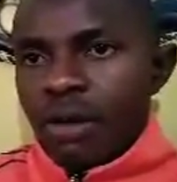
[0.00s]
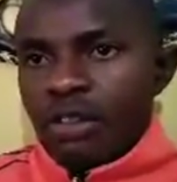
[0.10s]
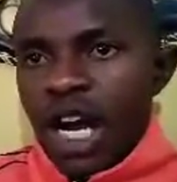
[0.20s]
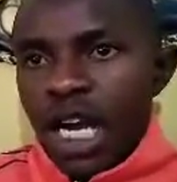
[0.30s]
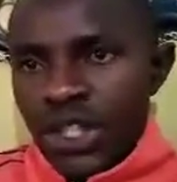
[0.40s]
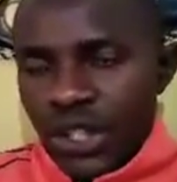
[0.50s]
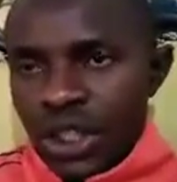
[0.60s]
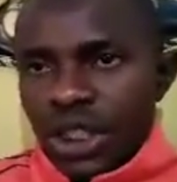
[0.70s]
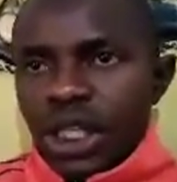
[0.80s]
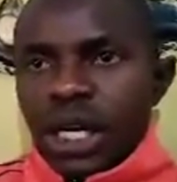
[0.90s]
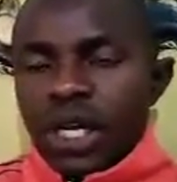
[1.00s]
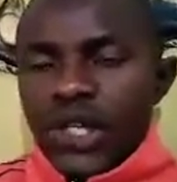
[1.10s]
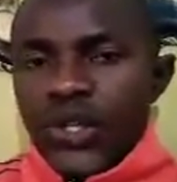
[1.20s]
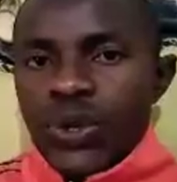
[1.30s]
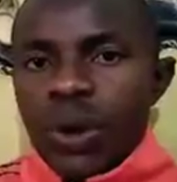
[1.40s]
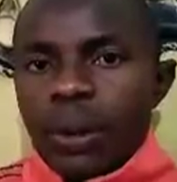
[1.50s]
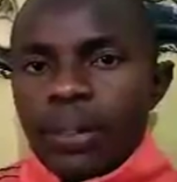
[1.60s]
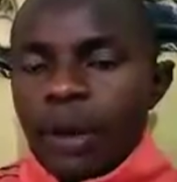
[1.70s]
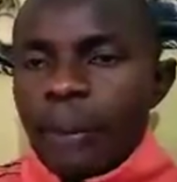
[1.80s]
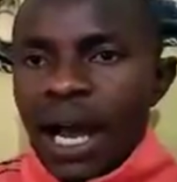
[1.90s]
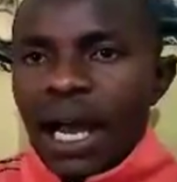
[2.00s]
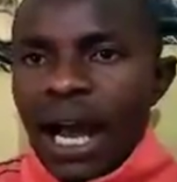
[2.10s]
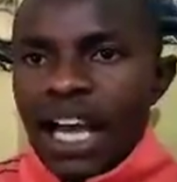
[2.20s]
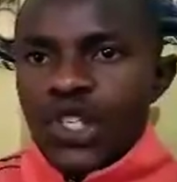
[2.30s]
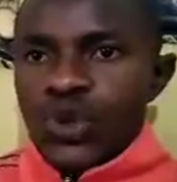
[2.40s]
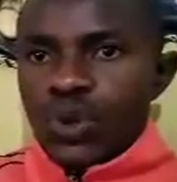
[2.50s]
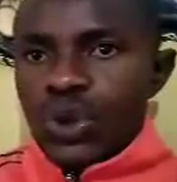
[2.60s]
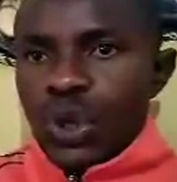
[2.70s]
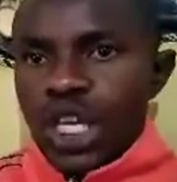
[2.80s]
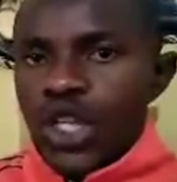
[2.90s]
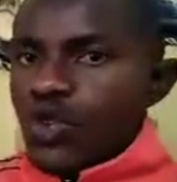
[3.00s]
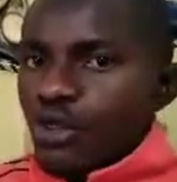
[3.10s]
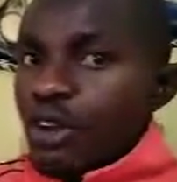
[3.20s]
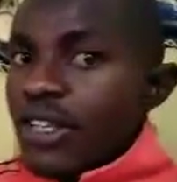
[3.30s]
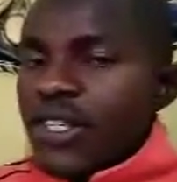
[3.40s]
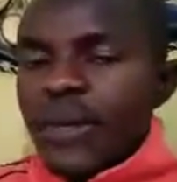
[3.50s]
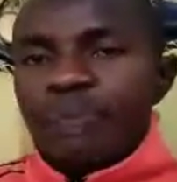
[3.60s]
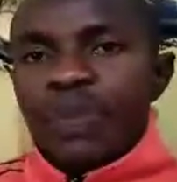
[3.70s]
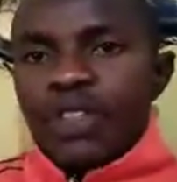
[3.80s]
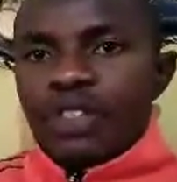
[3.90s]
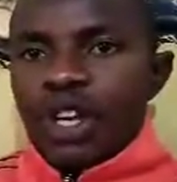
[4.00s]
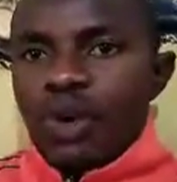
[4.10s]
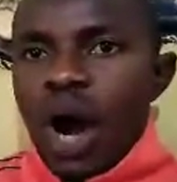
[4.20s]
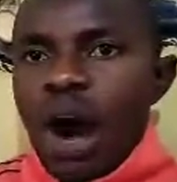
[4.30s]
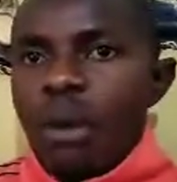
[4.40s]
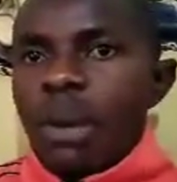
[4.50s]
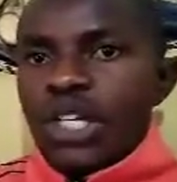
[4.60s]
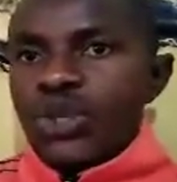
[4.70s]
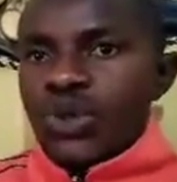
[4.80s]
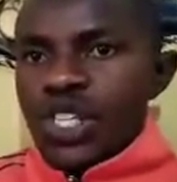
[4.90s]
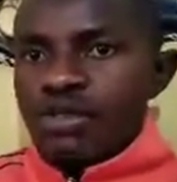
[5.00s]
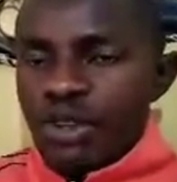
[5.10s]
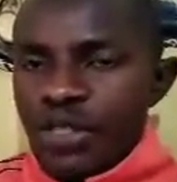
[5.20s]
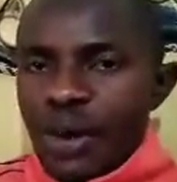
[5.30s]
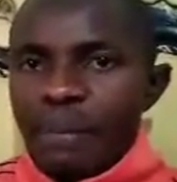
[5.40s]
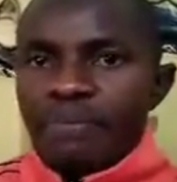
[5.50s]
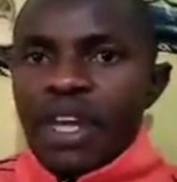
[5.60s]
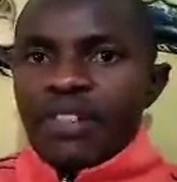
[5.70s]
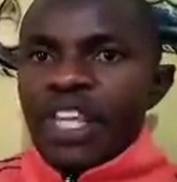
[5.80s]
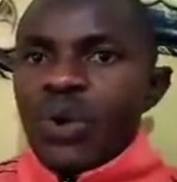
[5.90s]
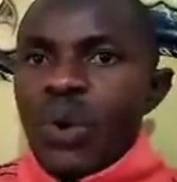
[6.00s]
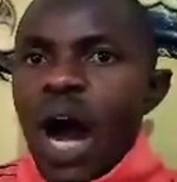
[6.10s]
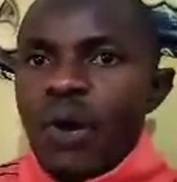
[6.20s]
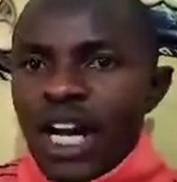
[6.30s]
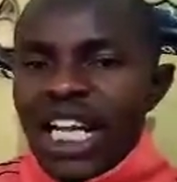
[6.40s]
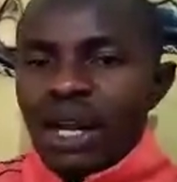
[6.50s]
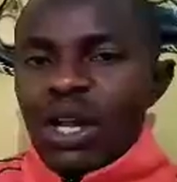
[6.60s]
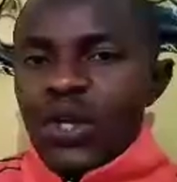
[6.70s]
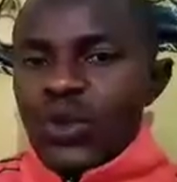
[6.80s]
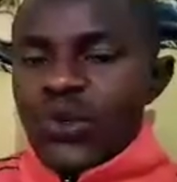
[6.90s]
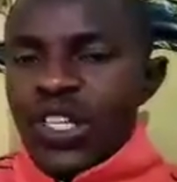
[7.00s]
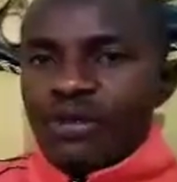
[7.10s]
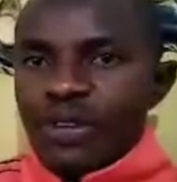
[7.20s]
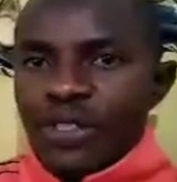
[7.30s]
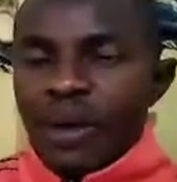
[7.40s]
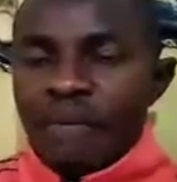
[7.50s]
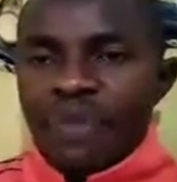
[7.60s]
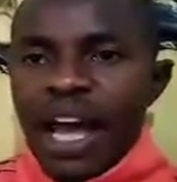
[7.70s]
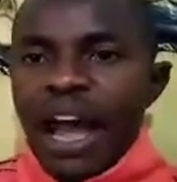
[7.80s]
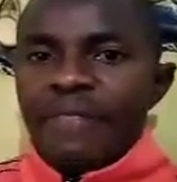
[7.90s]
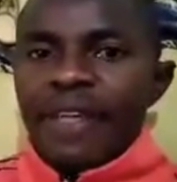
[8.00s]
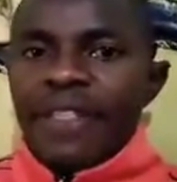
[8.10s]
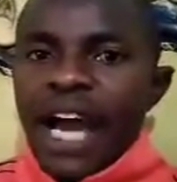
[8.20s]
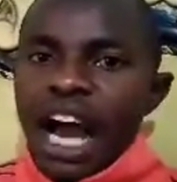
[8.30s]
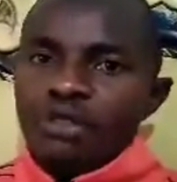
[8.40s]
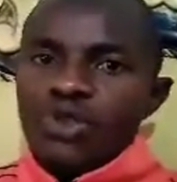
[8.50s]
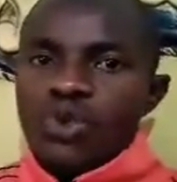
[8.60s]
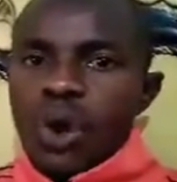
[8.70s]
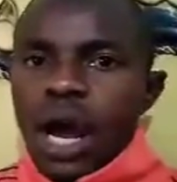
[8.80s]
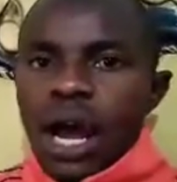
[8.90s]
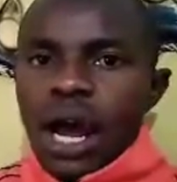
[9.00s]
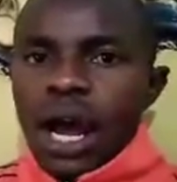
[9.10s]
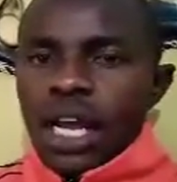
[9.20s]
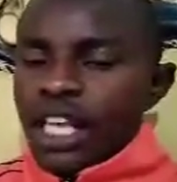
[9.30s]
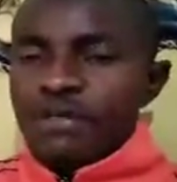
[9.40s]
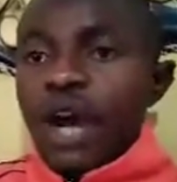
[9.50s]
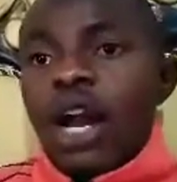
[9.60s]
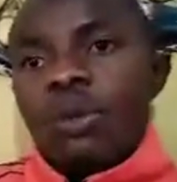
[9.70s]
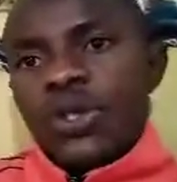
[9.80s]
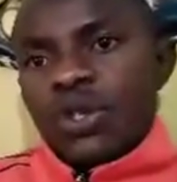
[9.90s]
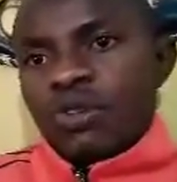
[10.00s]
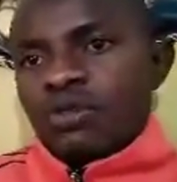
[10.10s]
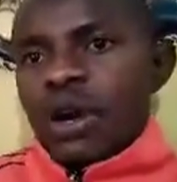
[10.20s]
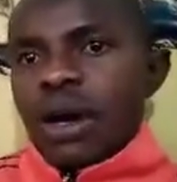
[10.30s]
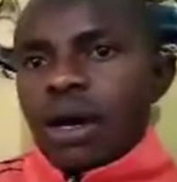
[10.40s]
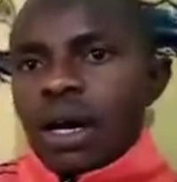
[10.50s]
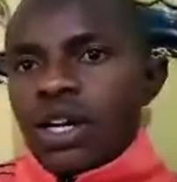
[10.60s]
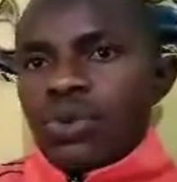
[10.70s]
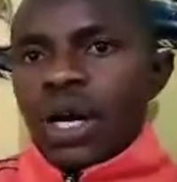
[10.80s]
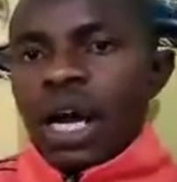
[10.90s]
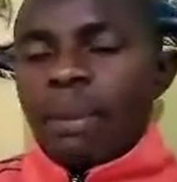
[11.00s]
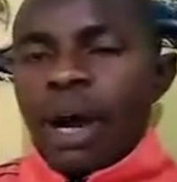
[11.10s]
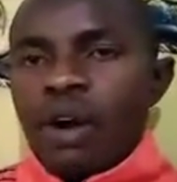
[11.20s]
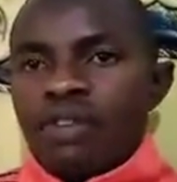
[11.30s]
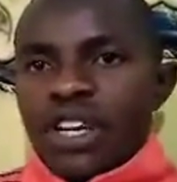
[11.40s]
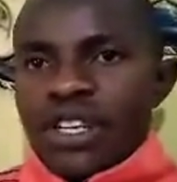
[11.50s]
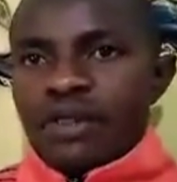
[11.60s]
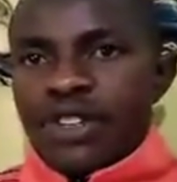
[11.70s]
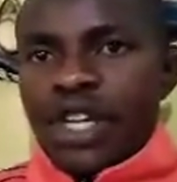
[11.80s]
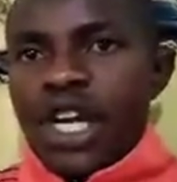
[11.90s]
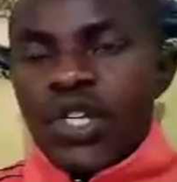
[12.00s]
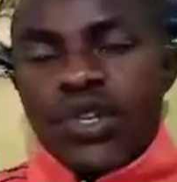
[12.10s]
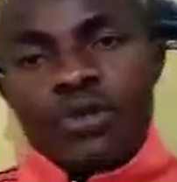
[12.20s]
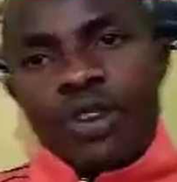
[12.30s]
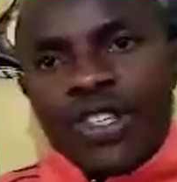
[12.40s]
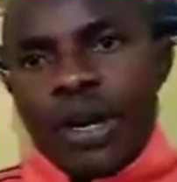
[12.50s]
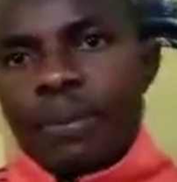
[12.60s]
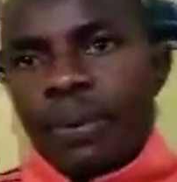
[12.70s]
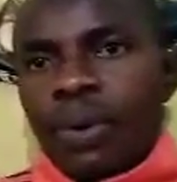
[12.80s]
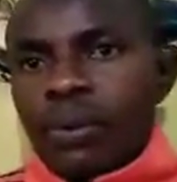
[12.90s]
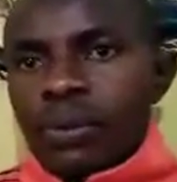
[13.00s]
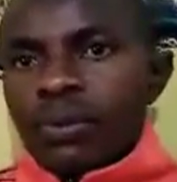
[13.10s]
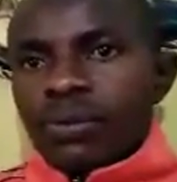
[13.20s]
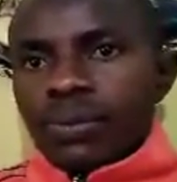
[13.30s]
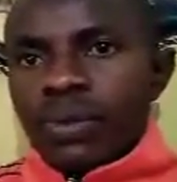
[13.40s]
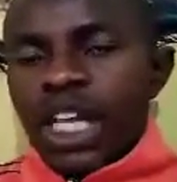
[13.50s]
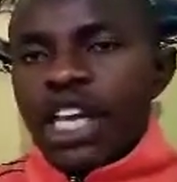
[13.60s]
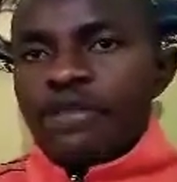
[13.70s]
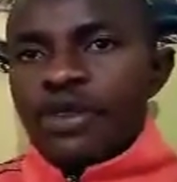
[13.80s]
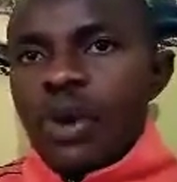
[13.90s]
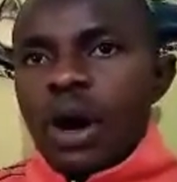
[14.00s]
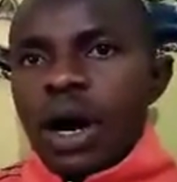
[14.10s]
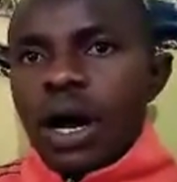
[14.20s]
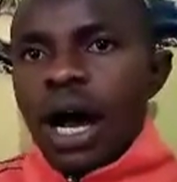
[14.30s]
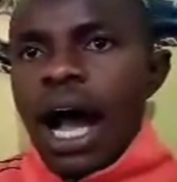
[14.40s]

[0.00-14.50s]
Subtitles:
cash. So the bank has to know your history first. They know how much you save with them, they know how regularly you do save with them, and then they have to give you an option of doing a bank overdraft. So for example, if you are